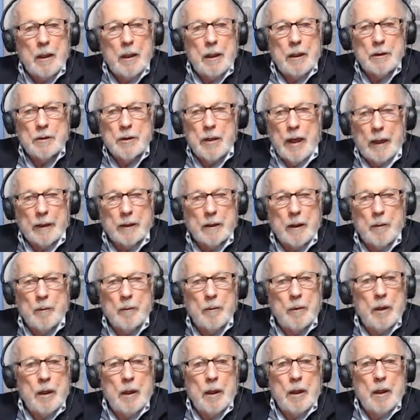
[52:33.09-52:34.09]
is get
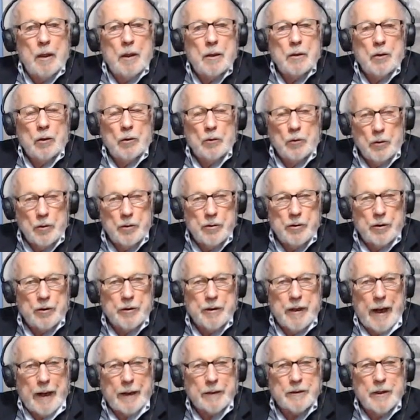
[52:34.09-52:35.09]
them to lose their
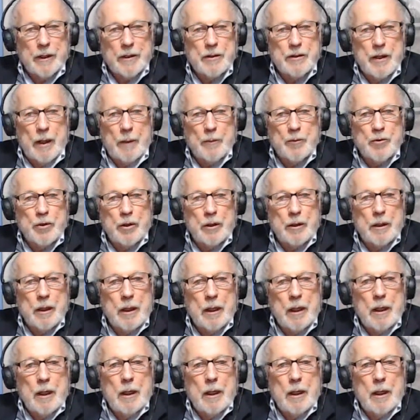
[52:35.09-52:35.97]
tax exemption,